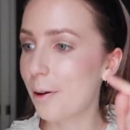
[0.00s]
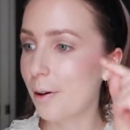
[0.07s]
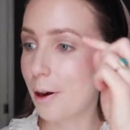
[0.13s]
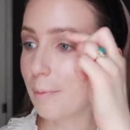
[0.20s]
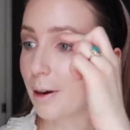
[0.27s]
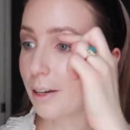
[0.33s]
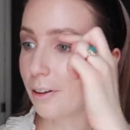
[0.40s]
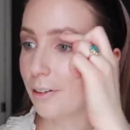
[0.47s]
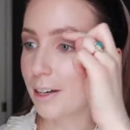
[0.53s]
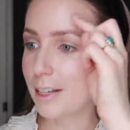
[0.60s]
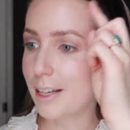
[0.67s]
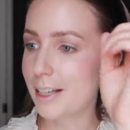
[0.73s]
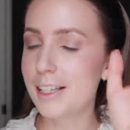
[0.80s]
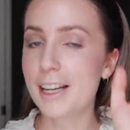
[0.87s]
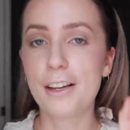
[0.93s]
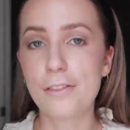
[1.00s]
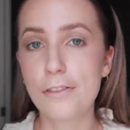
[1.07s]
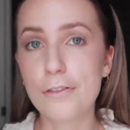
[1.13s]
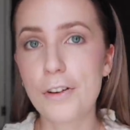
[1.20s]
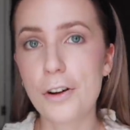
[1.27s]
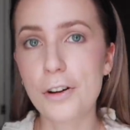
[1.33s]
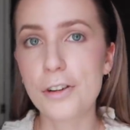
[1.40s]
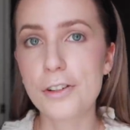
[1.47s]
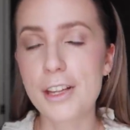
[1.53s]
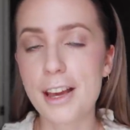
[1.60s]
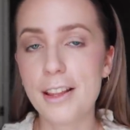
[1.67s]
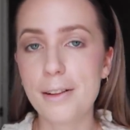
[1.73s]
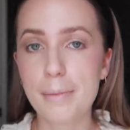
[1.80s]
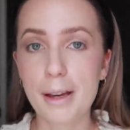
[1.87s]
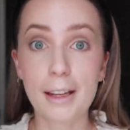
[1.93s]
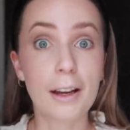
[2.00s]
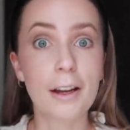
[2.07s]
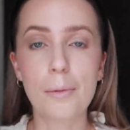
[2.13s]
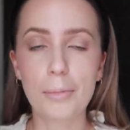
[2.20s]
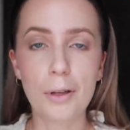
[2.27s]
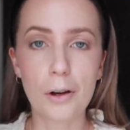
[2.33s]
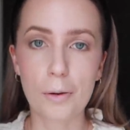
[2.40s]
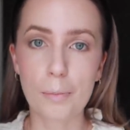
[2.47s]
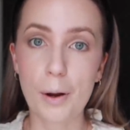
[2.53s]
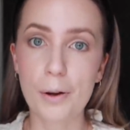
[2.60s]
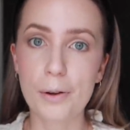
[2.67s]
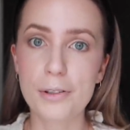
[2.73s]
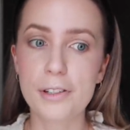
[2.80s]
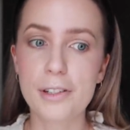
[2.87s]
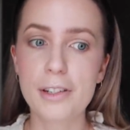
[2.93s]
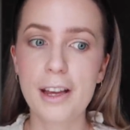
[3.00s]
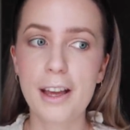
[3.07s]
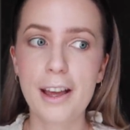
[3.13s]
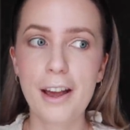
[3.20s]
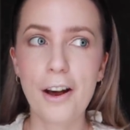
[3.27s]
I might go around and like take a few photos and then make like a blog post